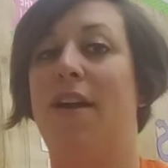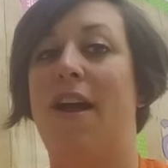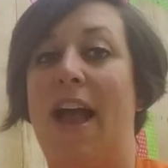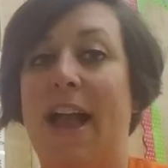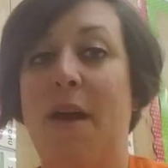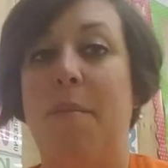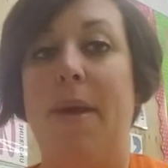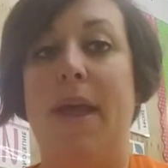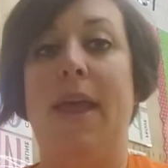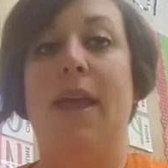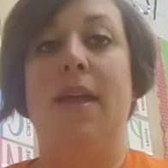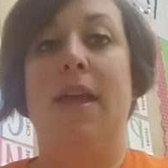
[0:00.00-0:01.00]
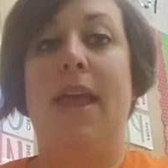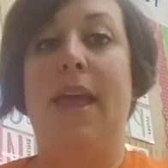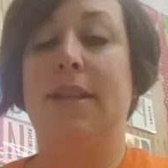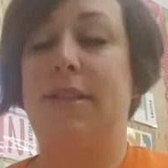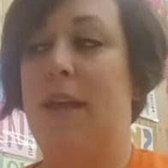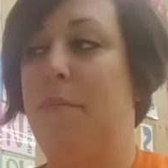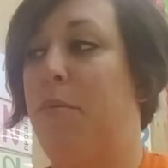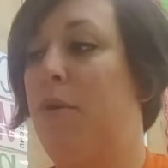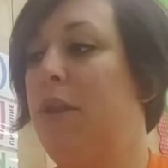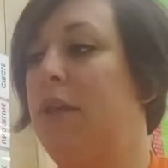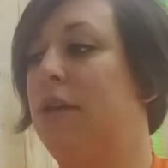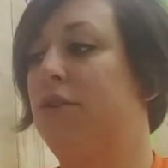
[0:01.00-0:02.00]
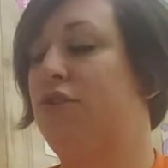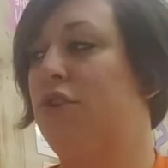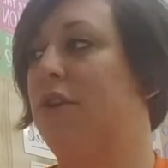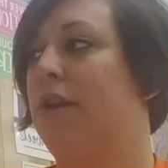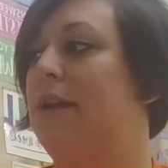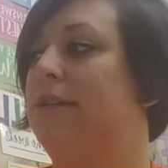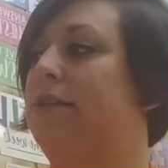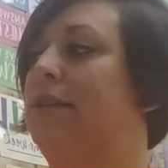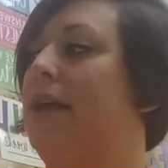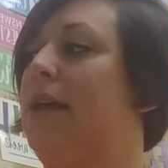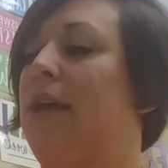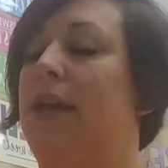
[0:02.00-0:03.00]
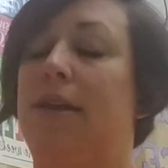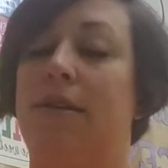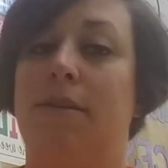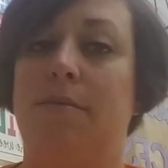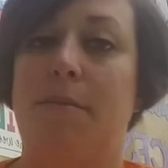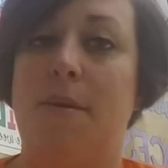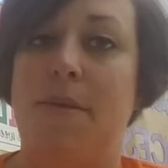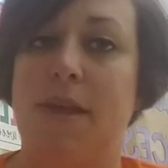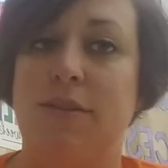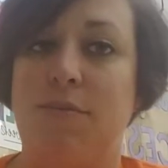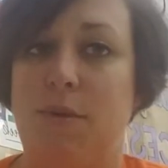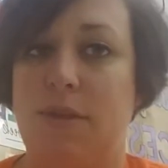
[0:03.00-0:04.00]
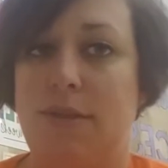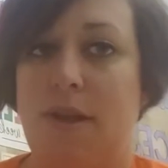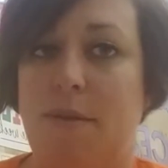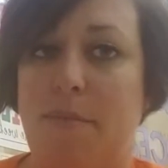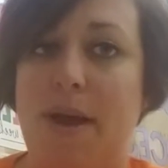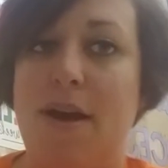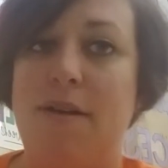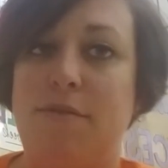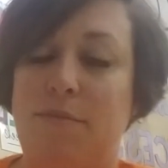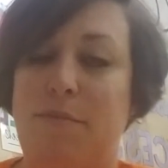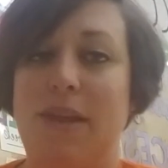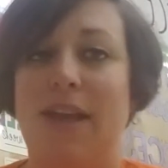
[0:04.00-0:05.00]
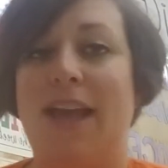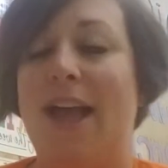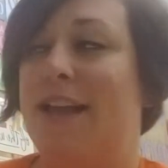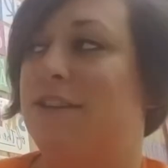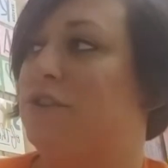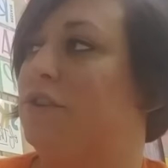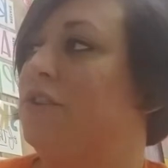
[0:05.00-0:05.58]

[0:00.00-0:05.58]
I got my anti-bullying shirt on today. Maybe that's what it's all about, being kind to your